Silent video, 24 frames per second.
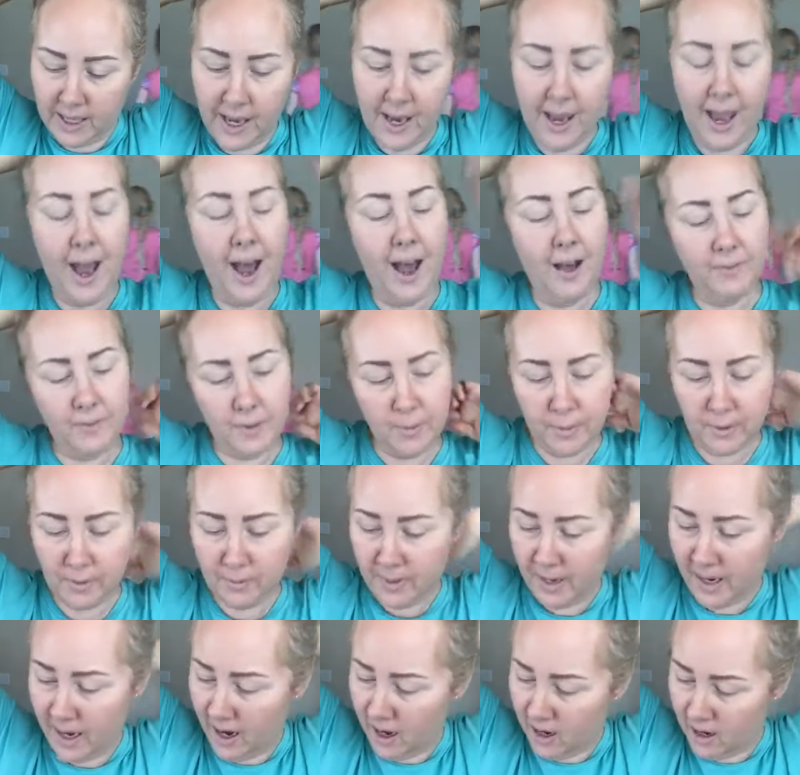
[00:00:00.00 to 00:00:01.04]
I have to put
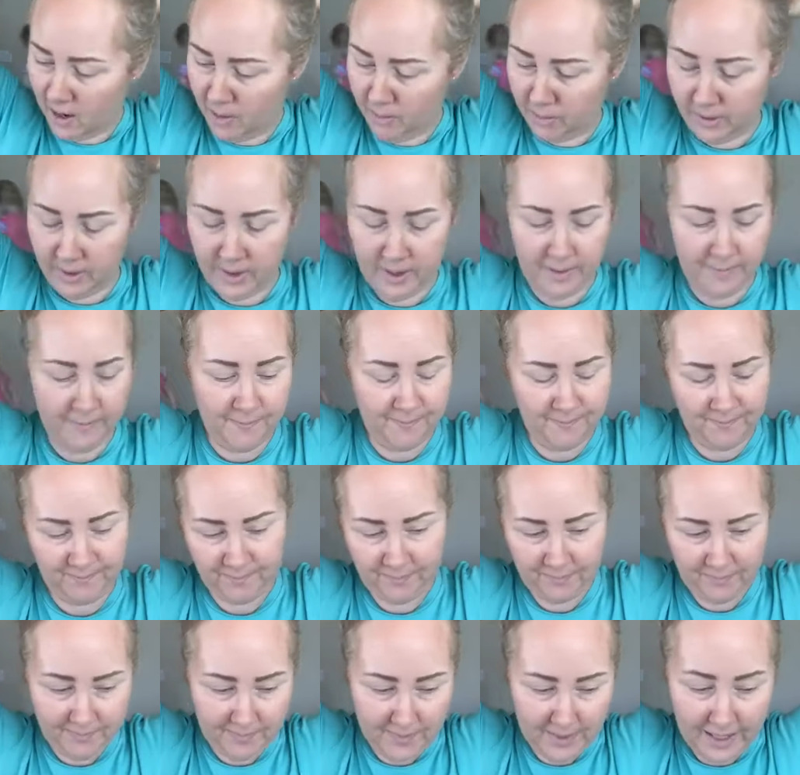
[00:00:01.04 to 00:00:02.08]
my hair up
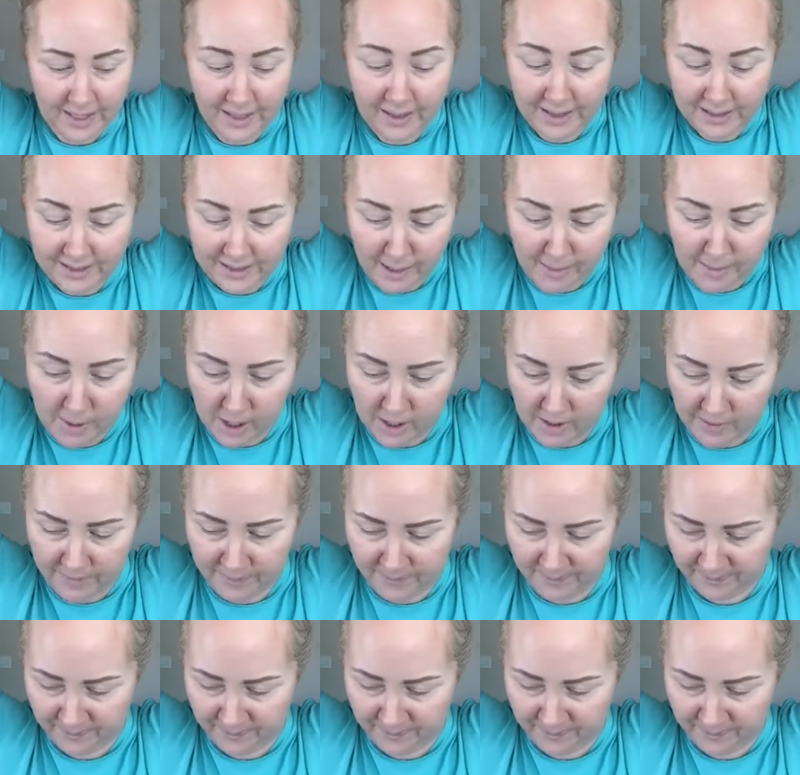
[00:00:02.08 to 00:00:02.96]
in the summer.